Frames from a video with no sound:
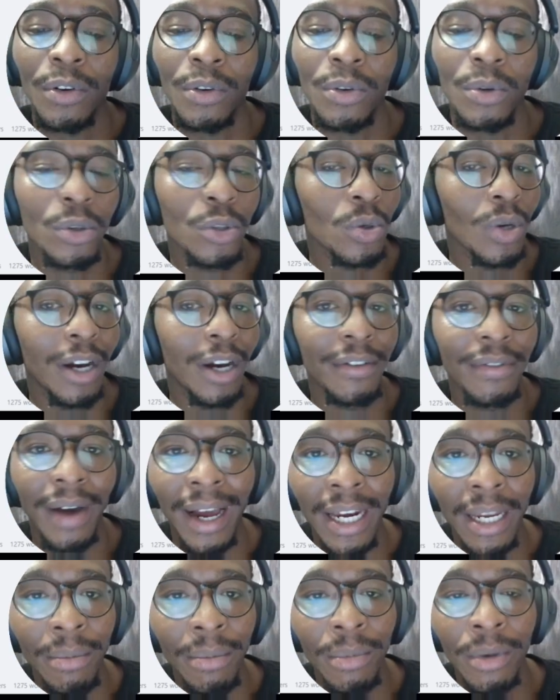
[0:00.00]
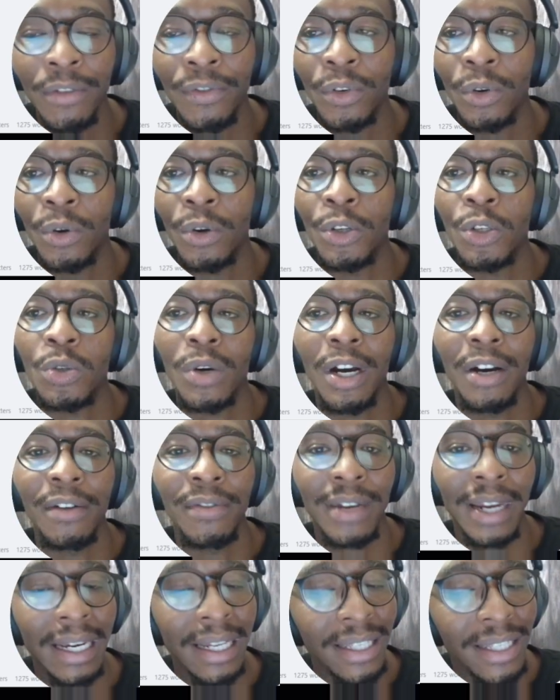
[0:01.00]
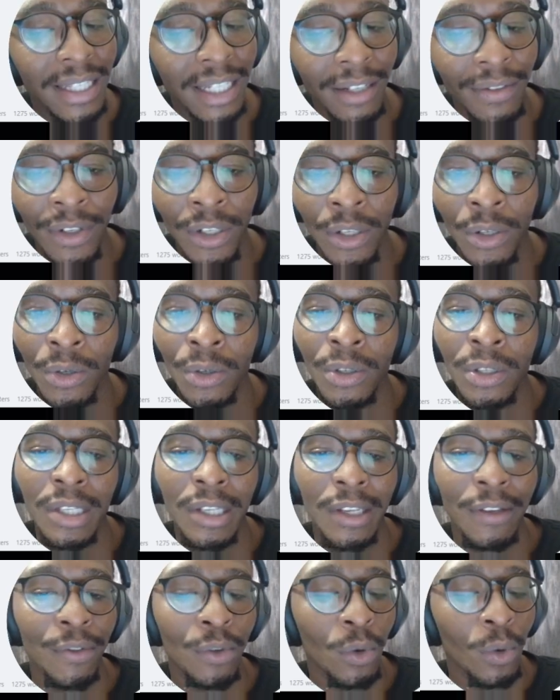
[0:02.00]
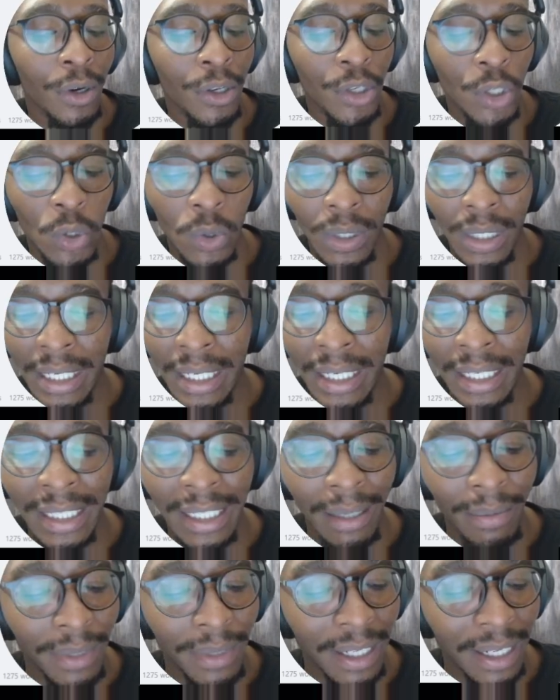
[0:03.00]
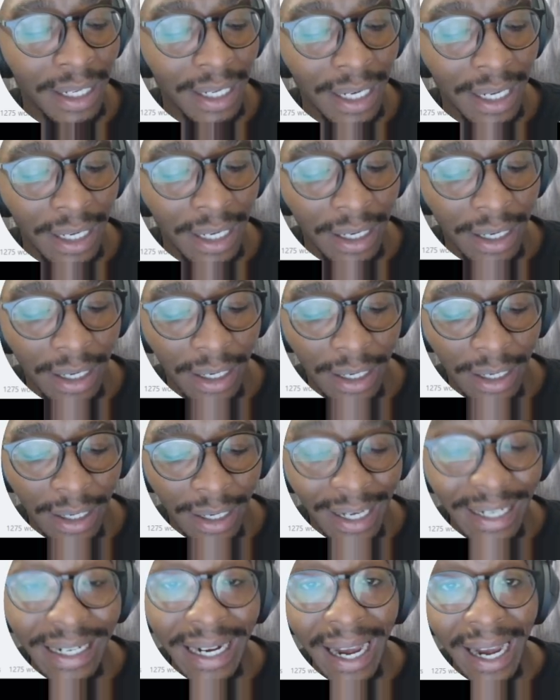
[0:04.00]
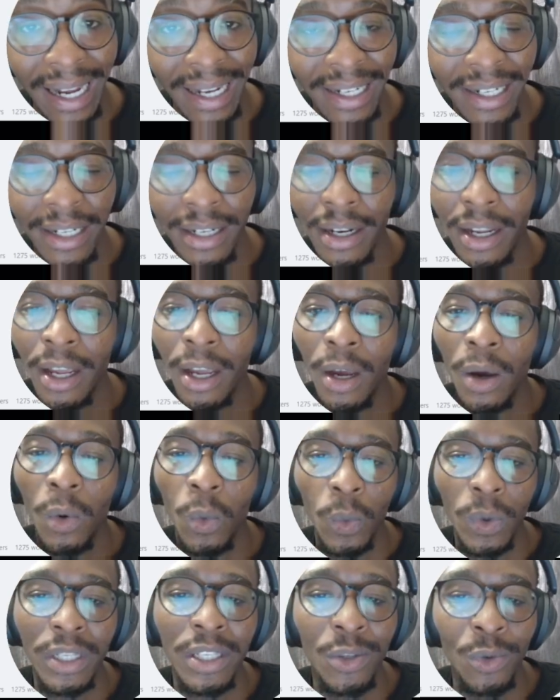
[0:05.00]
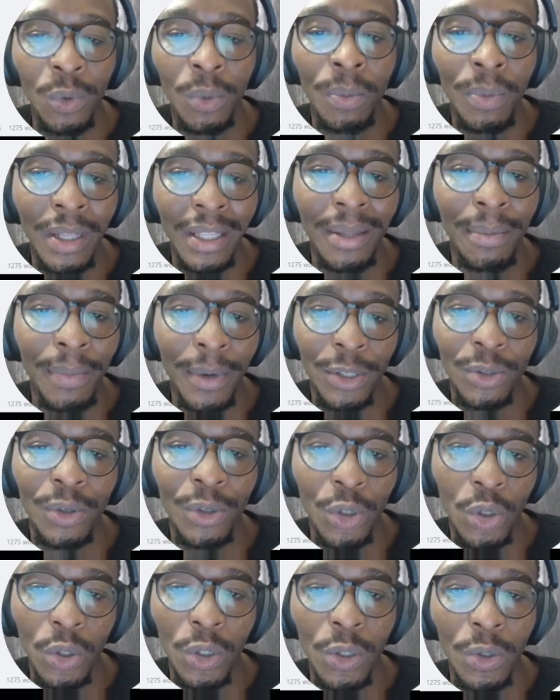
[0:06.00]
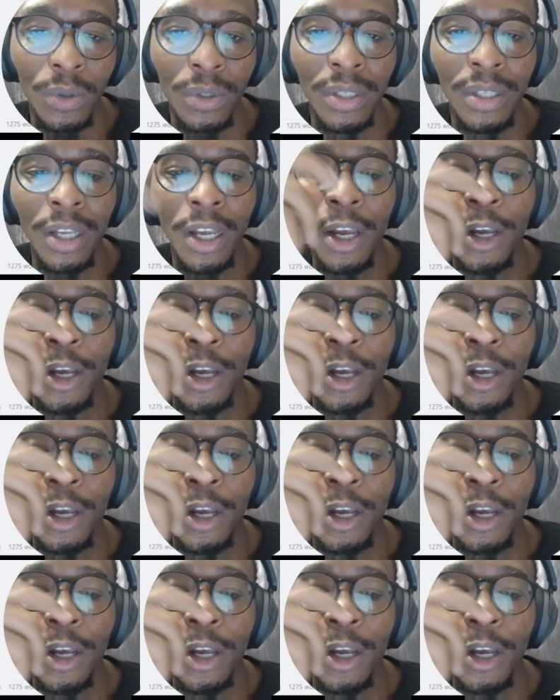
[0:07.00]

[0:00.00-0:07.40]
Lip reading: you're going to have anime, if you're going to have realistic videos, if you want to create something like an ad, which will be the best one to use.